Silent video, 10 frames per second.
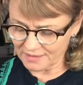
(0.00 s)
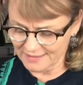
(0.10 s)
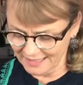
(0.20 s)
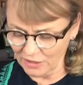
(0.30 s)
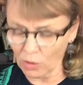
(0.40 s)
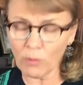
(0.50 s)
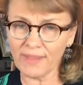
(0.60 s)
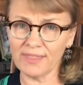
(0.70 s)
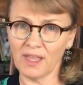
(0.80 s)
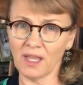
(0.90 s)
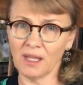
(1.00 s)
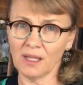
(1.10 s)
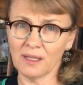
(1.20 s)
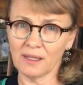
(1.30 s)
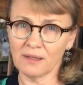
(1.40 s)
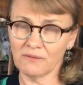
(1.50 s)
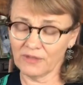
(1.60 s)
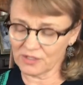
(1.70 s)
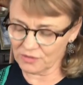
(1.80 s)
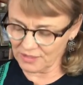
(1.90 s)
Deal with it,"
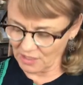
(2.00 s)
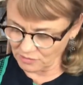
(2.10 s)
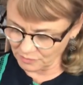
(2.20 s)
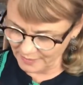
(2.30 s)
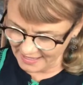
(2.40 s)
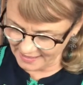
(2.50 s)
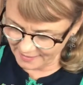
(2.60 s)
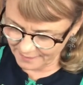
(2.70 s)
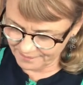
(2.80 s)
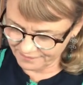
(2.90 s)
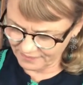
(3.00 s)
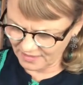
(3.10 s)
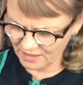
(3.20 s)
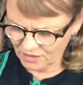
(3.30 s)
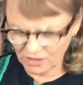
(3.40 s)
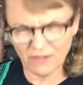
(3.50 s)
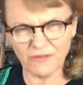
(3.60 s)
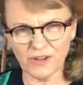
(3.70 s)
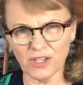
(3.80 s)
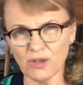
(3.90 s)
Victor yelled back. "Good
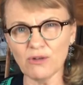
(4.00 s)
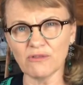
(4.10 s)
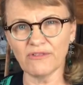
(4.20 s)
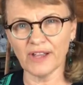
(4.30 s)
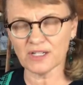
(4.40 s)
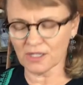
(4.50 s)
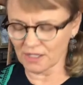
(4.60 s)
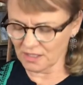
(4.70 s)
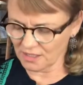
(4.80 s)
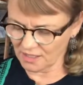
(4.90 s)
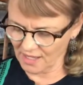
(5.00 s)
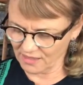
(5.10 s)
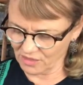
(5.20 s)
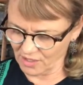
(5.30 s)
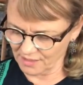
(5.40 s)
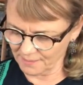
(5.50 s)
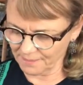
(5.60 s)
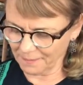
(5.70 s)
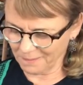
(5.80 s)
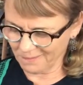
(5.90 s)
for you, Victor," I thought.
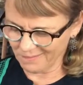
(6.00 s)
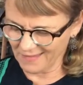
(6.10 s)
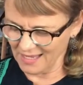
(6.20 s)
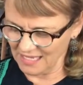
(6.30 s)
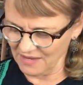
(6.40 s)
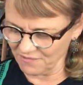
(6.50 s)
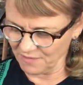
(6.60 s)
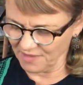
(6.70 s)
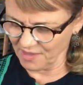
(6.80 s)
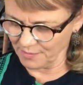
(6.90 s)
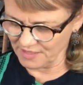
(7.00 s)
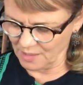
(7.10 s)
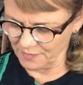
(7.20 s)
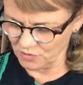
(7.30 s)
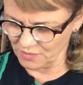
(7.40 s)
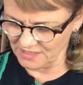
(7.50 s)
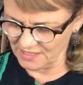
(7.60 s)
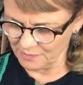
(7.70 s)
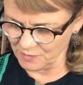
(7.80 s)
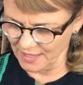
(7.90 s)
I gave him the thumbs up as we
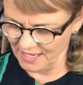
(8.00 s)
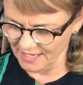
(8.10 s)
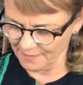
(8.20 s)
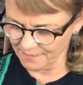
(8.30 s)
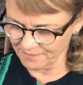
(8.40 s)
zipped by.